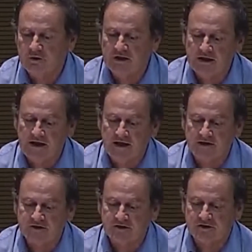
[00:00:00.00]

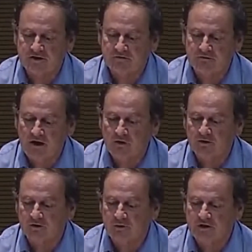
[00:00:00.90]
realize is that value
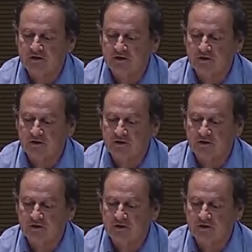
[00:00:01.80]
at risk